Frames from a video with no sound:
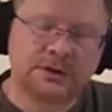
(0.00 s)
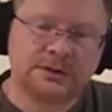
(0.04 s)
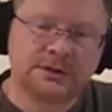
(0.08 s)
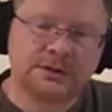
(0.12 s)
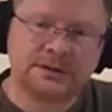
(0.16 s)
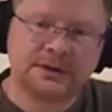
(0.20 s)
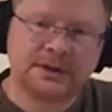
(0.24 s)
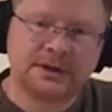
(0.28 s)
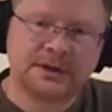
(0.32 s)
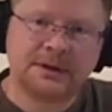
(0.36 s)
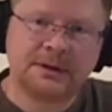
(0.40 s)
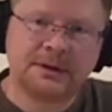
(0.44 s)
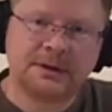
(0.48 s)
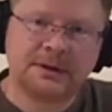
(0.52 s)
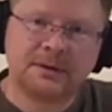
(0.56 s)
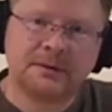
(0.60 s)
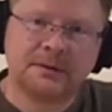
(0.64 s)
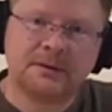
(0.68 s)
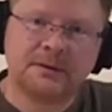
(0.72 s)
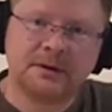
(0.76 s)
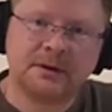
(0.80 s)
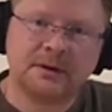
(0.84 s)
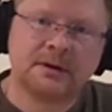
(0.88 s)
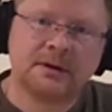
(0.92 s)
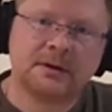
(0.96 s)
your eye
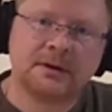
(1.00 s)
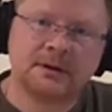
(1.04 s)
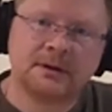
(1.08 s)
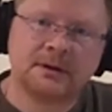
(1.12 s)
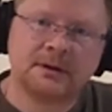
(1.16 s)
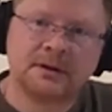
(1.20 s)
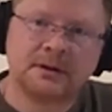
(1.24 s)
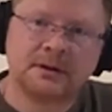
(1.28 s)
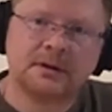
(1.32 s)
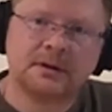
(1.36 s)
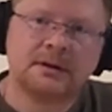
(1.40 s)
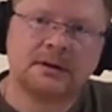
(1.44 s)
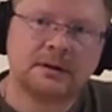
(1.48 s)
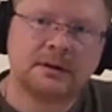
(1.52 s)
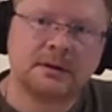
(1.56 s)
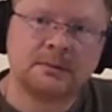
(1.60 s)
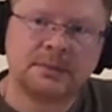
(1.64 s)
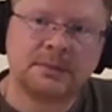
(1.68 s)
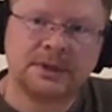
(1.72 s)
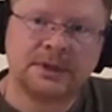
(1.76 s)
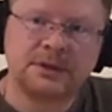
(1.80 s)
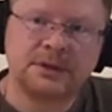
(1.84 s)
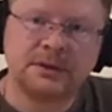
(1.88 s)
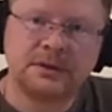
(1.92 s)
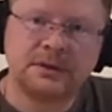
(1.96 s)
catches as
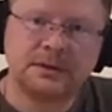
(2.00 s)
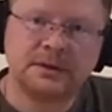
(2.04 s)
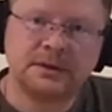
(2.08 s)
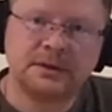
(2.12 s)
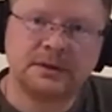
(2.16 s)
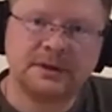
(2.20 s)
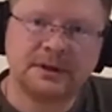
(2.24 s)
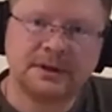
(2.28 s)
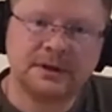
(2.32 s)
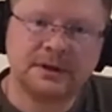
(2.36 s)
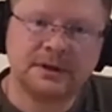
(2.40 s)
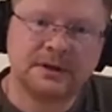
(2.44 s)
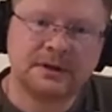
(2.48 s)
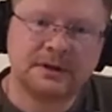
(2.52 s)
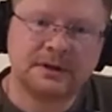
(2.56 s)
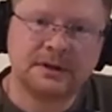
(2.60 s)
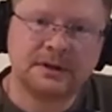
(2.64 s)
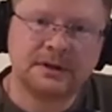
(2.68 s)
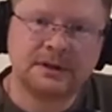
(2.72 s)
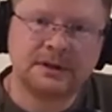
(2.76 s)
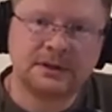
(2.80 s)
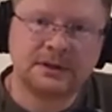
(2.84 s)
it goes by.